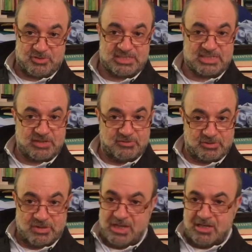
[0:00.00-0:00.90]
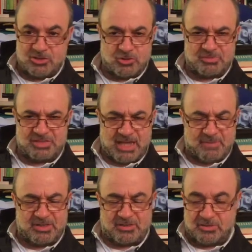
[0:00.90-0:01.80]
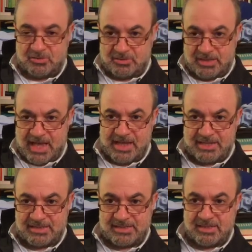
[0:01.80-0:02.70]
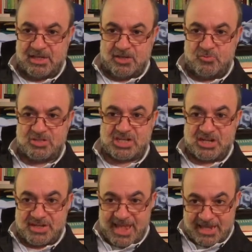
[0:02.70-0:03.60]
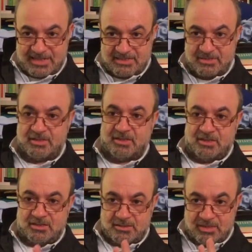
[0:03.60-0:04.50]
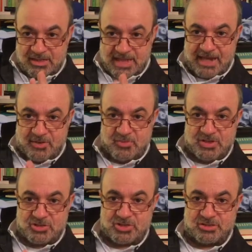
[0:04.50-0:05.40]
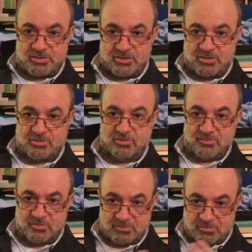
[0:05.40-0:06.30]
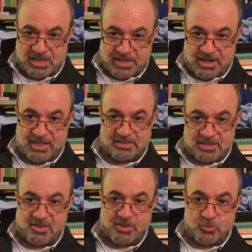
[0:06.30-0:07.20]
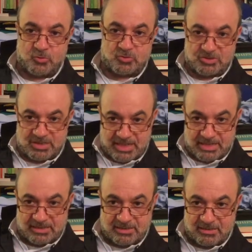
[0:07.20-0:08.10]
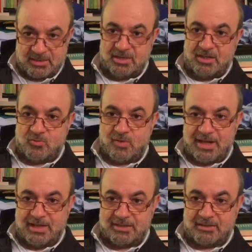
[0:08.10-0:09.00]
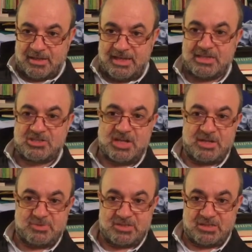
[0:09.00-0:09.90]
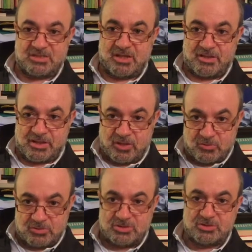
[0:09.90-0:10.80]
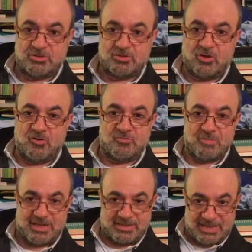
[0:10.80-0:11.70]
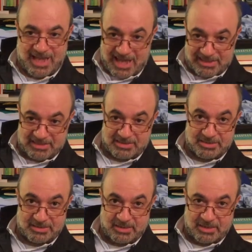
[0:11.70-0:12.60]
to discover some subtle lines which connect the language Yanaras thought in, while he interpreted the thought of Martin Heidegger,